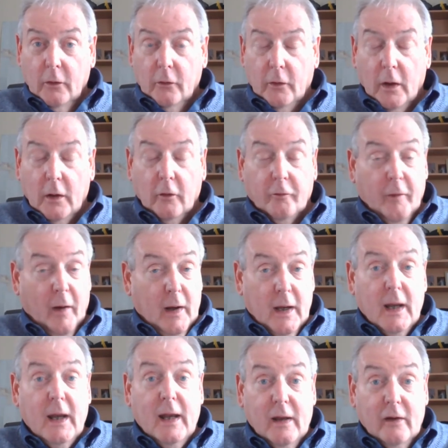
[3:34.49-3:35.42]
And it's very
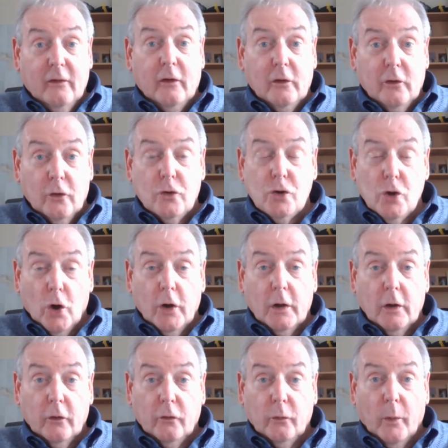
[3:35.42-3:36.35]
easy to
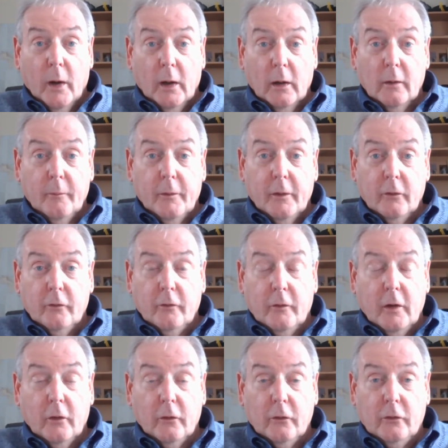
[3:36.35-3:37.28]
join as well.
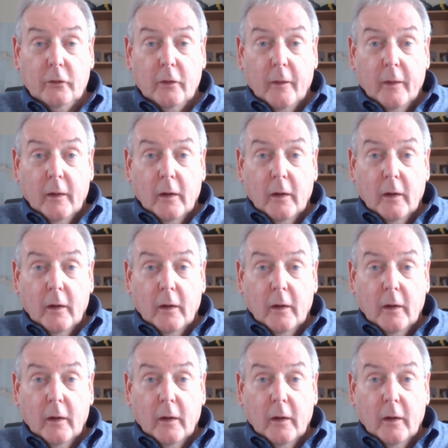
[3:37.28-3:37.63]
There's